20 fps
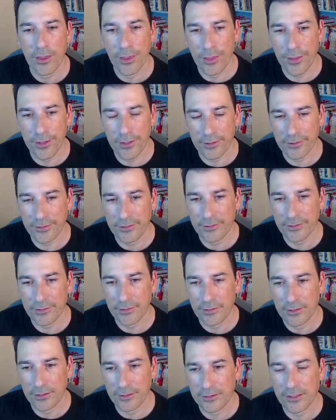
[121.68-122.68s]
these,
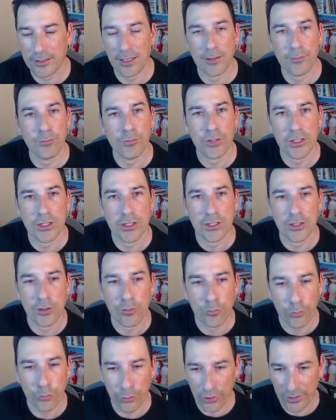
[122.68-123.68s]
it can be
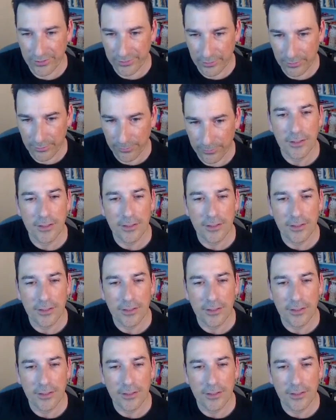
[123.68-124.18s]
impressive.